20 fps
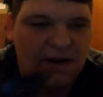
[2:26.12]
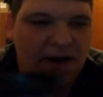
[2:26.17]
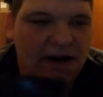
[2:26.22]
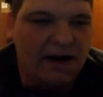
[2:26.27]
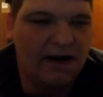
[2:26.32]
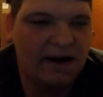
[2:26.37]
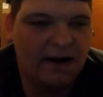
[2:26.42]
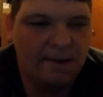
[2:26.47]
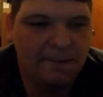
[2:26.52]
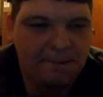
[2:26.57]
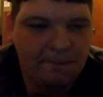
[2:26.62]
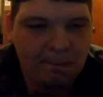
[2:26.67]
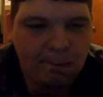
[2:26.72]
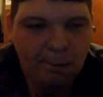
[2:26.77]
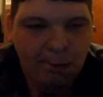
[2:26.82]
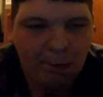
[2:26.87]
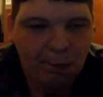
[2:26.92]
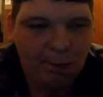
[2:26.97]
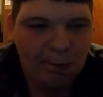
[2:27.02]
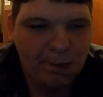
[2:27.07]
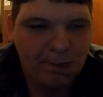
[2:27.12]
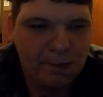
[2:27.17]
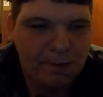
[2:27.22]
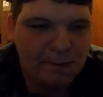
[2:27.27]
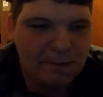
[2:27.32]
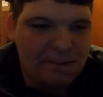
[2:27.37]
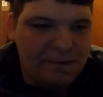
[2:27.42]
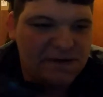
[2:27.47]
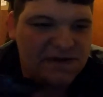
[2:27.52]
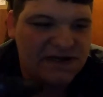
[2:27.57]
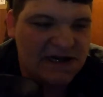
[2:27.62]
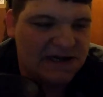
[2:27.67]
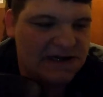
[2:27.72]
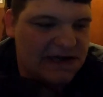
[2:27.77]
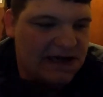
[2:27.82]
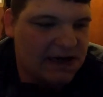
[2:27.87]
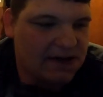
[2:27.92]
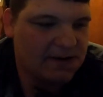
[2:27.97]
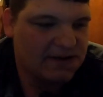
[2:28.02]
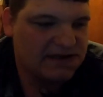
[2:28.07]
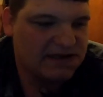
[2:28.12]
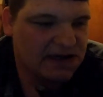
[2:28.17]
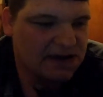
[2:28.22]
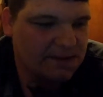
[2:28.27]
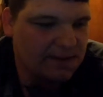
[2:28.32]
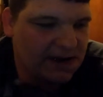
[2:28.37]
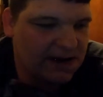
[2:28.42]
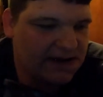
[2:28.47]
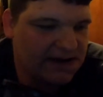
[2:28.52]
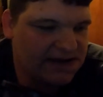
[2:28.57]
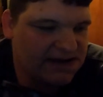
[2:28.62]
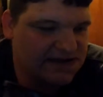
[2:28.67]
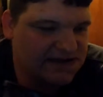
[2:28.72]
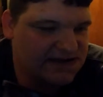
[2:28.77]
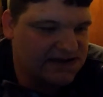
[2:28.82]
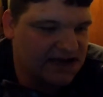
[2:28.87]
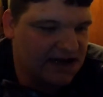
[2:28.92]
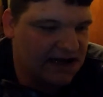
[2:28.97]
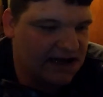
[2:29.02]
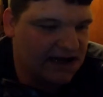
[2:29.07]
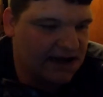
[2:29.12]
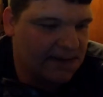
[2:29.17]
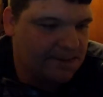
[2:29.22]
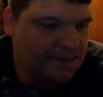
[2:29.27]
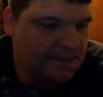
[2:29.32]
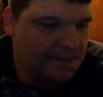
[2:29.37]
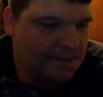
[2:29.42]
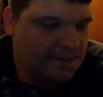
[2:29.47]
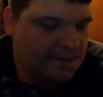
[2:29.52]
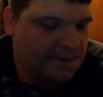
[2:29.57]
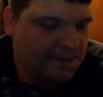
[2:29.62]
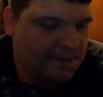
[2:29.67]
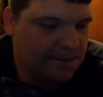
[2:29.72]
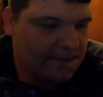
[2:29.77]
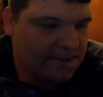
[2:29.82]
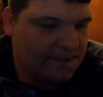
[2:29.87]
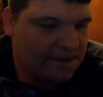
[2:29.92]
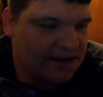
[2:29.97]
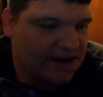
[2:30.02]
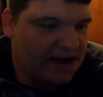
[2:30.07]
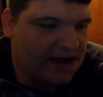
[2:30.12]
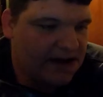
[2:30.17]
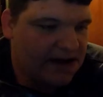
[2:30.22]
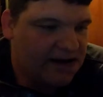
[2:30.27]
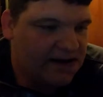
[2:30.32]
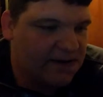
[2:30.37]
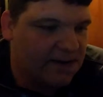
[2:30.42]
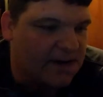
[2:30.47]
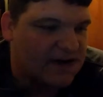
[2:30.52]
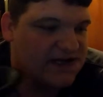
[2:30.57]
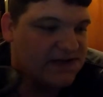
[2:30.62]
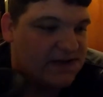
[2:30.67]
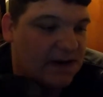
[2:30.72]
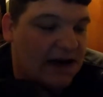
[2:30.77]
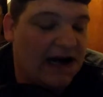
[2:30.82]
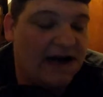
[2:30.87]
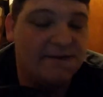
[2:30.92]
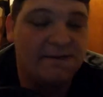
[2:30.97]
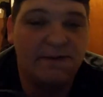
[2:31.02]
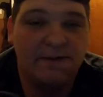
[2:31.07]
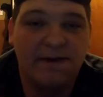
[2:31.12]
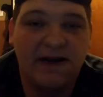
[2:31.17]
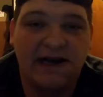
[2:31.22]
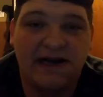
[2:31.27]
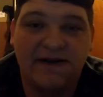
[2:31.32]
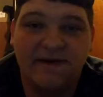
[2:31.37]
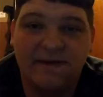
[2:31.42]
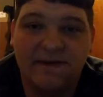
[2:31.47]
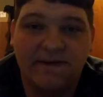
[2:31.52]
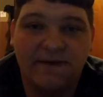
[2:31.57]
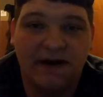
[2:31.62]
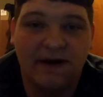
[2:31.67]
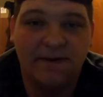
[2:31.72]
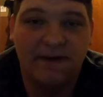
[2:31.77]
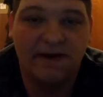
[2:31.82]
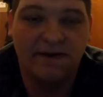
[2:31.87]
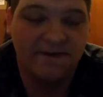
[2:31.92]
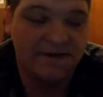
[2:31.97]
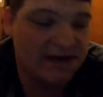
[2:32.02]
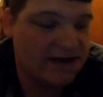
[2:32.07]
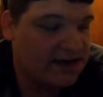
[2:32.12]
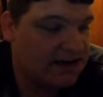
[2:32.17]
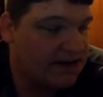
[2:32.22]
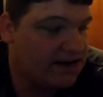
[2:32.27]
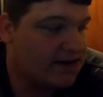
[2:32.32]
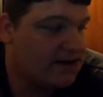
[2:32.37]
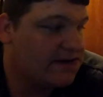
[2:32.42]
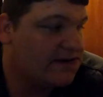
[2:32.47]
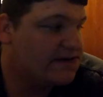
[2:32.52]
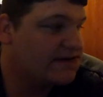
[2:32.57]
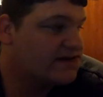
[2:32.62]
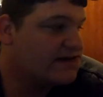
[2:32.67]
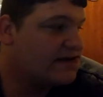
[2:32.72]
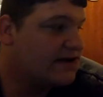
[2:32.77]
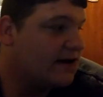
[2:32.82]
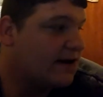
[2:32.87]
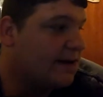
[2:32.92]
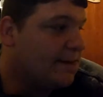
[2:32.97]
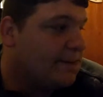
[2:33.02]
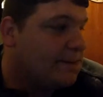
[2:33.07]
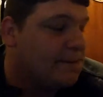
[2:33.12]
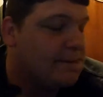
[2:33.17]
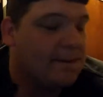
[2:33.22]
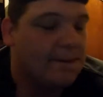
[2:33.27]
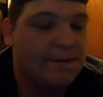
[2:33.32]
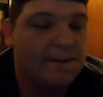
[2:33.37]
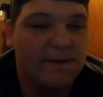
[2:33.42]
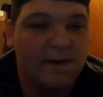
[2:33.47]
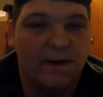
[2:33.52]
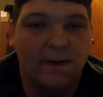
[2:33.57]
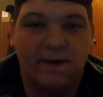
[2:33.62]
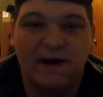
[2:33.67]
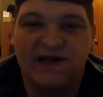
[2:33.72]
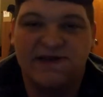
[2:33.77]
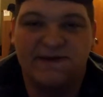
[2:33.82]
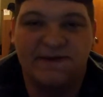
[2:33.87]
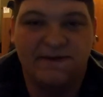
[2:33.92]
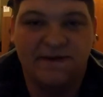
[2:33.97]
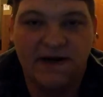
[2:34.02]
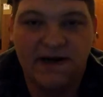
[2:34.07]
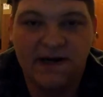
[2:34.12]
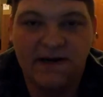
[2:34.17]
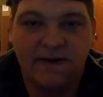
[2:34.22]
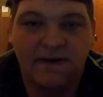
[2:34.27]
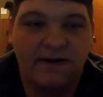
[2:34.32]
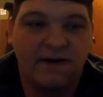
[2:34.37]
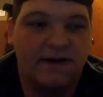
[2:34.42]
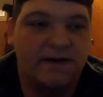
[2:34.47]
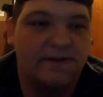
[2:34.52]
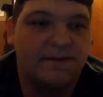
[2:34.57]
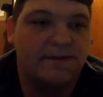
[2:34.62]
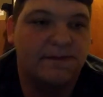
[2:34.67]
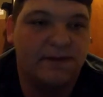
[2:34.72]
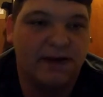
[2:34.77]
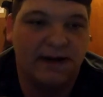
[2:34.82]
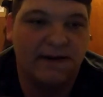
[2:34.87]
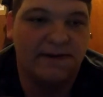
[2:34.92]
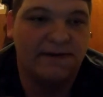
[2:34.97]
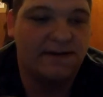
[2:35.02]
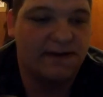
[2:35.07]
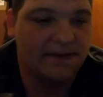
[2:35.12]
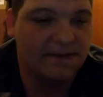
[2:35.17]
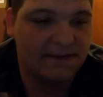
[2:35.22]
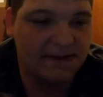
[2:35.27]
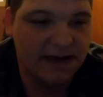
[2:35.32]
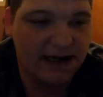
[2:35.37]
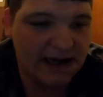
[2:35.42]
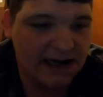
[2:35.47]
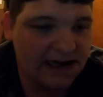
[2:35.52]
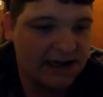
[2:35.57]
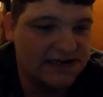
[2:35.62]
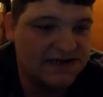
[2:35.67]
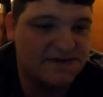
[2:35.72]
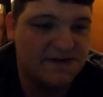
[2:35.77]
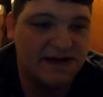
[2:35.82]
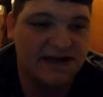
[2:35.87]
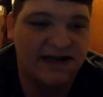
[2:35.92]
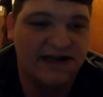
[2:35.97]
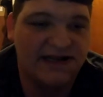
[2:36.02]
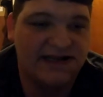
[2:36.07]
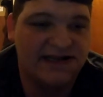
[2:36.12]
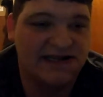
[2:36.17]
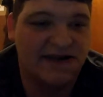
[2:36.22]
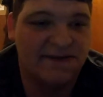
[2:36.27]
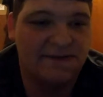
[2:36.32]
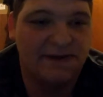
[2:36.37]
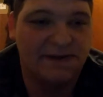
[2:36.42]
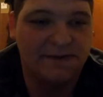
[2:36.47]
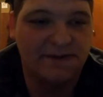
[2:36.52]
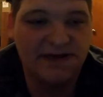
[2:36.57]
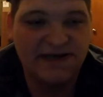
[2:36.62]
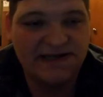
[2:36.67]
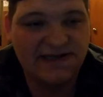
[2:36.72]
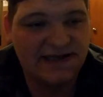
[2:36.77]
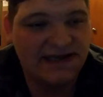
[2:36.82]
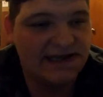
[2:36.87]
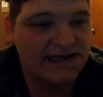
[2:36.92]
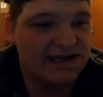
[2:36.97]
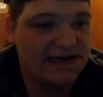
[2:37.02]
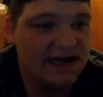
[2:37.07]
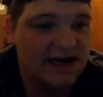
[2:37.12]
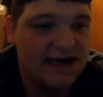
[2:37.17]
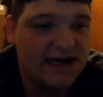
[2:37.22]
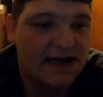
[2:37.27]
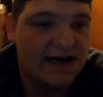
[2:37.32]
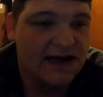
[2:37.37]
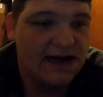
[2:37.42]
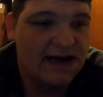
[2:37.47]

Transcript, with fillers: Mm. Um, second thing I want to talk about is uh, the reason why I'm making very many videos. Nobody's been videoing them, blah, blah, blah, is because I've been busy.